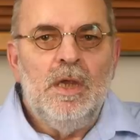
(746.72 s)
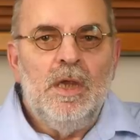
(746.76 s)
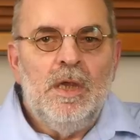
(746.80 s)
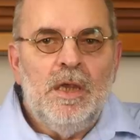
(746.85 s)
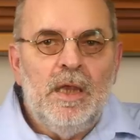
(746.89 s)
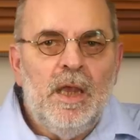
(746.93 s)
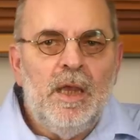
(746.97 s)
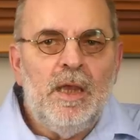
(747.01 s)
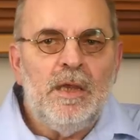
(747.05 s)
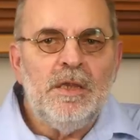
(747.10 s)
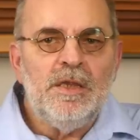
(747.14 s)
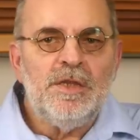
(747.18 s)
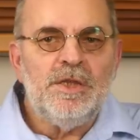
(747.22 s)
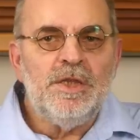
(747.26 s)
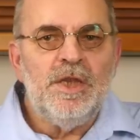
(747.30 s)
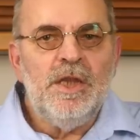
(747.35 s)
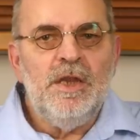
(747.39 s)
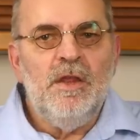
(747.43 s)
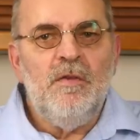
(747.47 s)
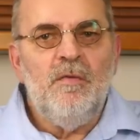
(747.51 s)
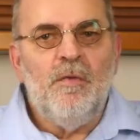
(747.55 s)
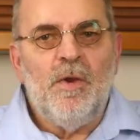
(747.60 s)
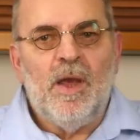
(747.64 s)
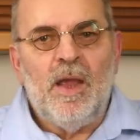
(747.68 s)
Here the C
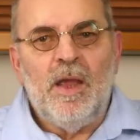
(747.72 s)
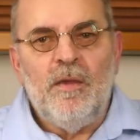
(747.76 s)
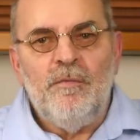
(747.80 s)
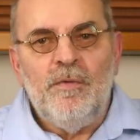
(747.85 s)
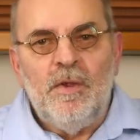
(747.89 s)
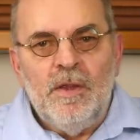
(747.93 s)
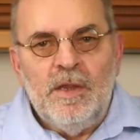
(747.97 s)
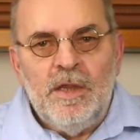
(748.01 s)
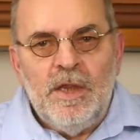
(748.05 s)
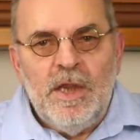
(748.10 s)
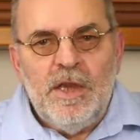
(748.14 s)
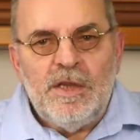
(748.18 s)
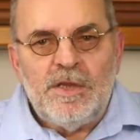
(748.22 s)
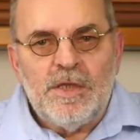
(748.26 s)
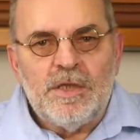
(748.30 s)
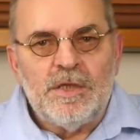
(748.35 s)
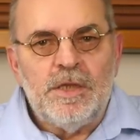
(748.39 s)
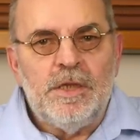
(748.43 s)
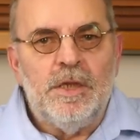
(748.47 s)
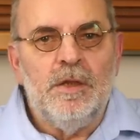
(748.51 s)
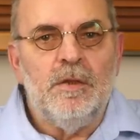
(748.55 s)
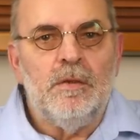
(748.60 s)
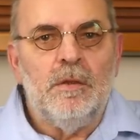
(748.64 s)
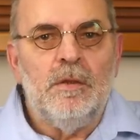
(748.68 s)
D five is
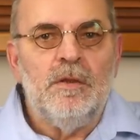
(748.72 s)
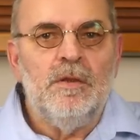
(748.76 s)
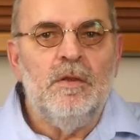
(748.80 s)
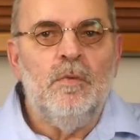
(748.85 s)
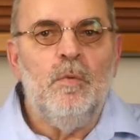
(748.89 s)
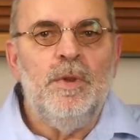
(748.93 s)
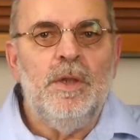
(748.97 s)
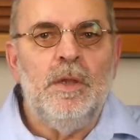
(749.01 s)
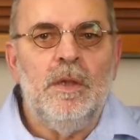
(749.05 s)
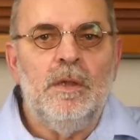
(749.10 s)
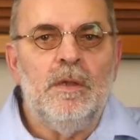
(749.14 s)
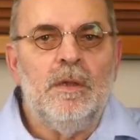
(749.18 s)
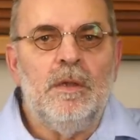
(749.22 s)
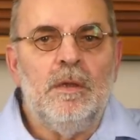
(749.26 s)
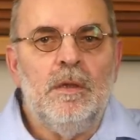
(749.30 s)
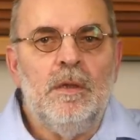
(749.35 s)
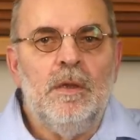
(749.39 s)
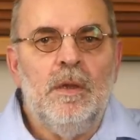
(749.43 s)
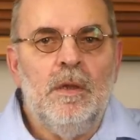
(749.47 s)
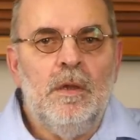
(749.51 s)
still the winner.